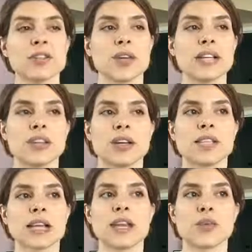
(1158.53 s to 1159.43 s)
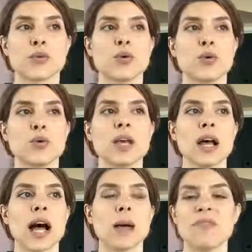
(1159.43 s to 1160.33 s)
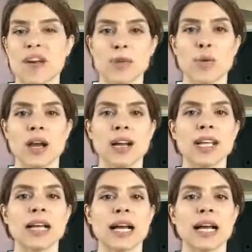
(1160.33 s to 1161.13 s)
So that took us kind of through February.